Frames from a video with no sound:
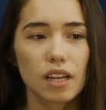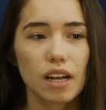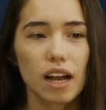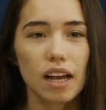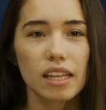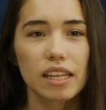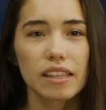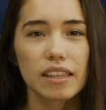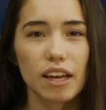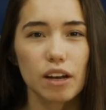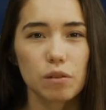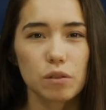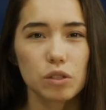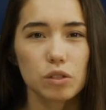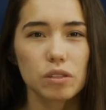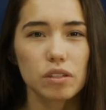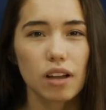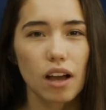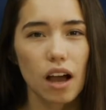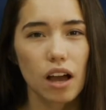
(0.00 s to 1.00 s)
think that
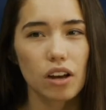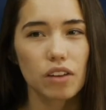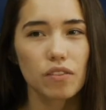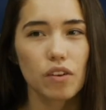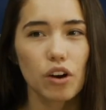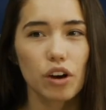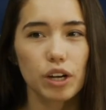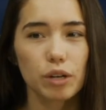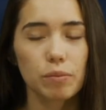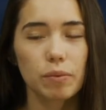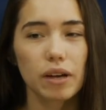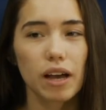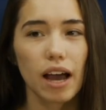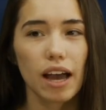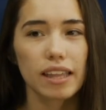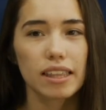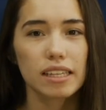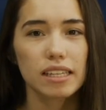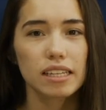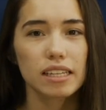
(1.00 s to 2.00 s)
was kind of hard, but
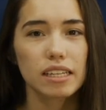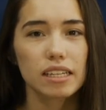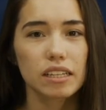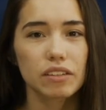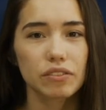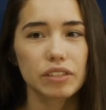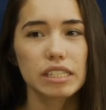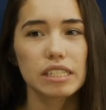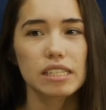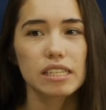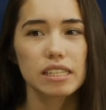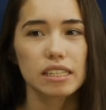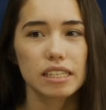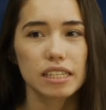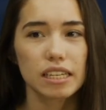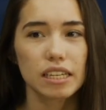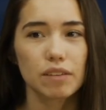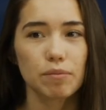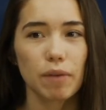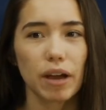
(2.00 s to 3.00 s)
I think
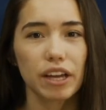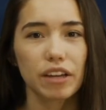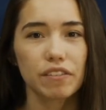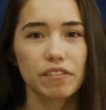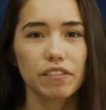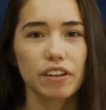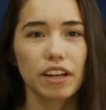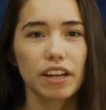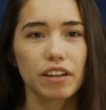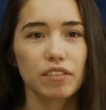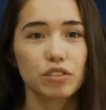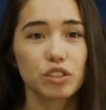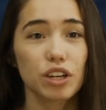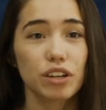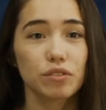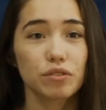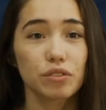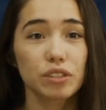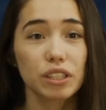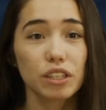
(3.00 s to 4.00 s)
recently Mike and Frank have
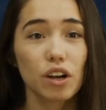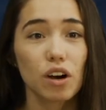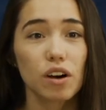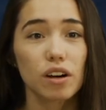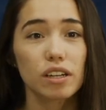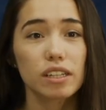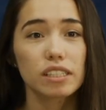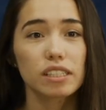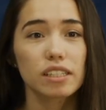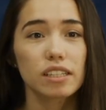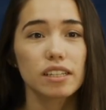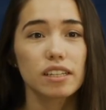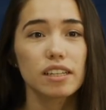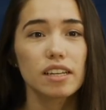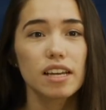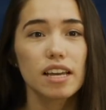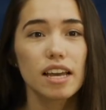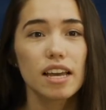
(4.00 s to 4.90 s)
tried really hard to